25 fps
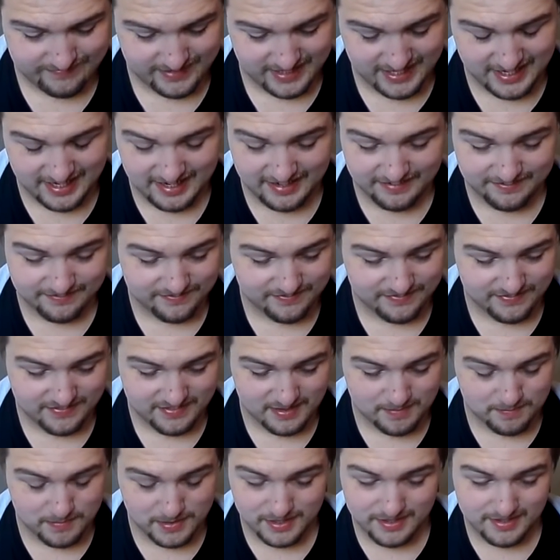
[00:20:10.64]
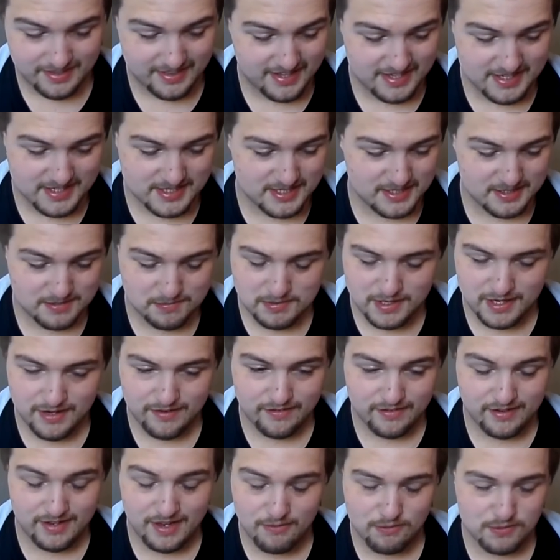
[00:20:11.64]
yeah. But this has
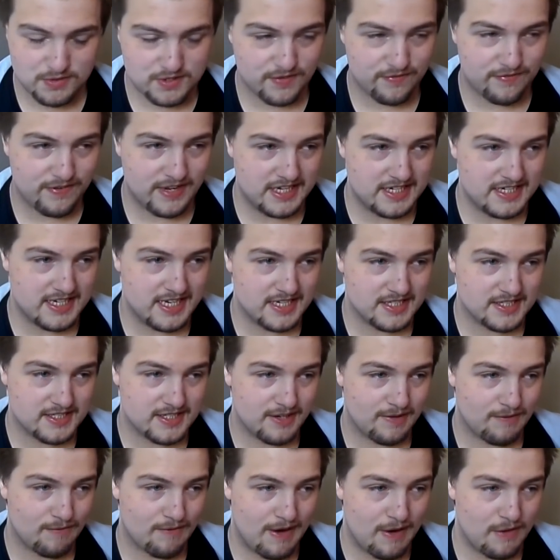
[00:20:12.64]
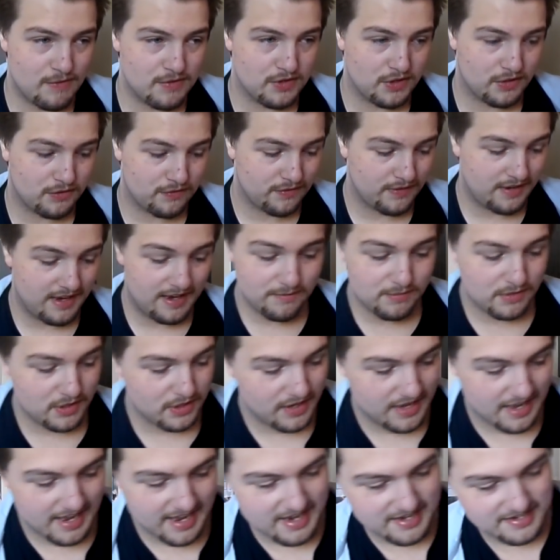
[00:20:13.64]
been, that was a fantastic round off. I'm
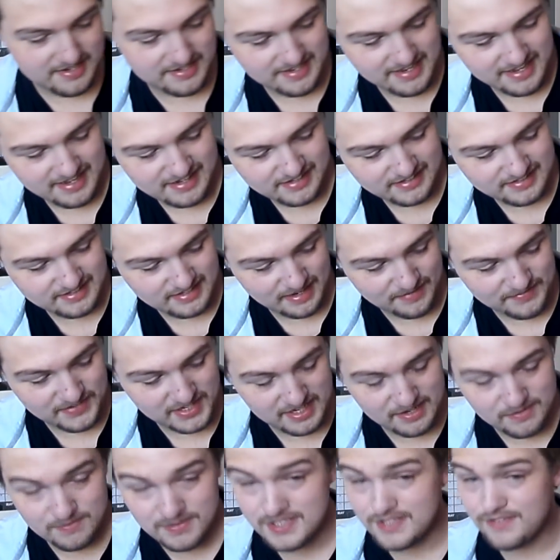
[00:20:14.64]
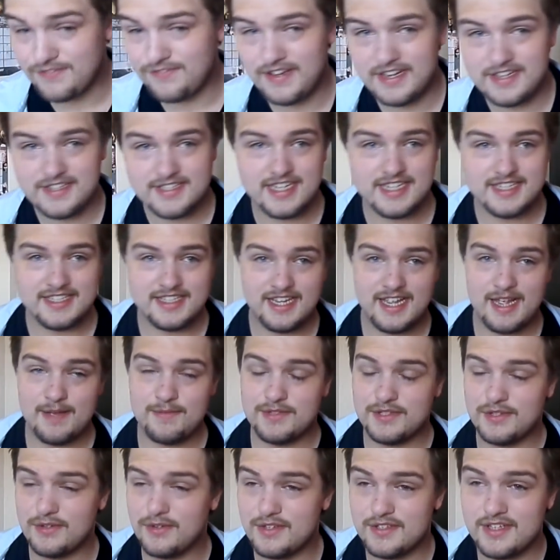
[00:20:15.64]
gonna end that. I mean, it was a fantastic
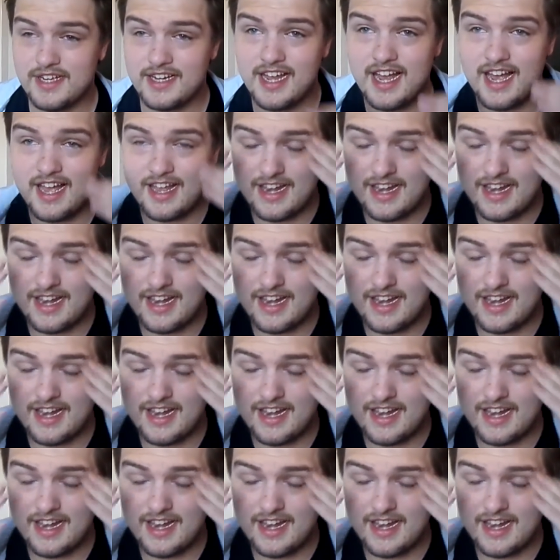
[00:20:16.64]
episode because I can't